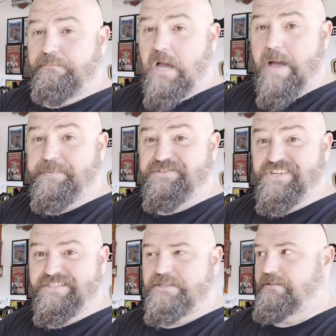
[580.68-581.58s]

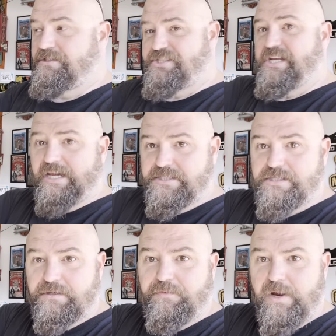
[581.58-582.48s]
opposites, sticks
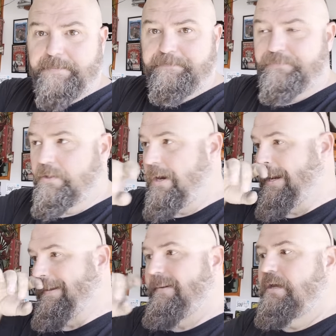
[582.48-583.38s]
to the frame,
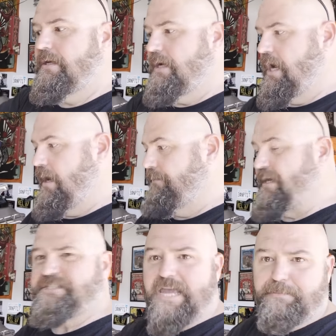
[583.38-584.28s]
right?
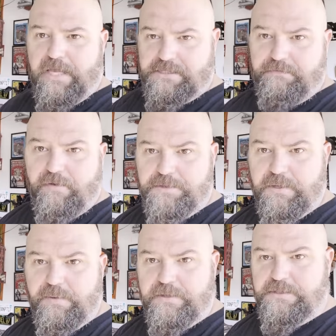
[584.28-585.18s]
They sandblast it first,
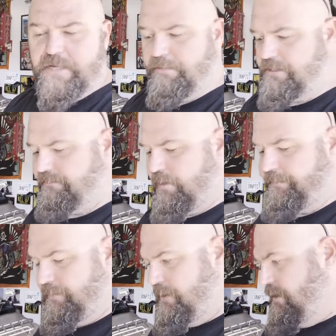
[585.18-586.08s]
by the way. They're sandblast the frame.
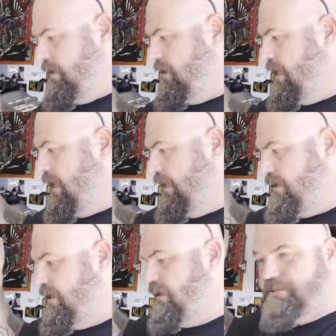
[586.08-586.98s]
And
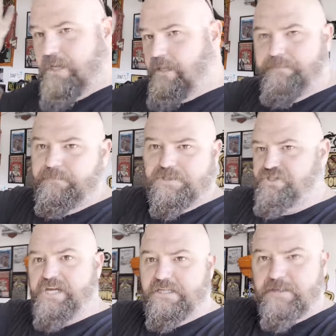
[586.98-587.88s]
then it's going to
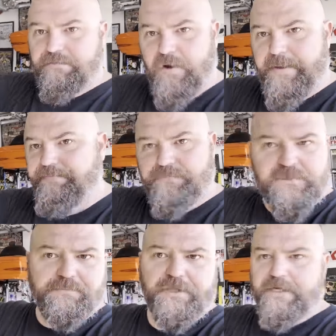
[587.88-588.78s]
stick to the frame,
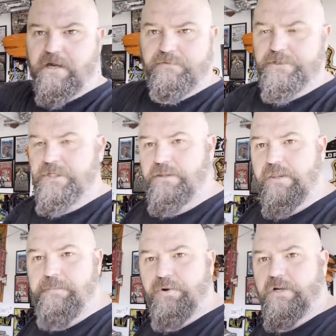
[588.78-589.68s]
complete coverage. And
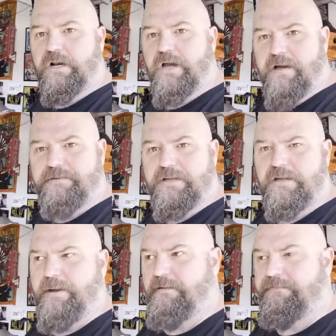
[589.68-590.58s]
then they put it in an oven at
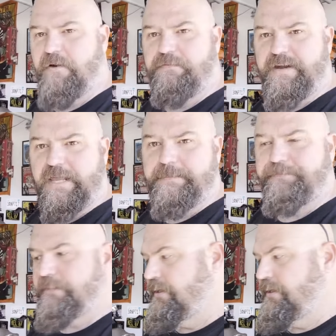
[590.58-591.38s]
about 450,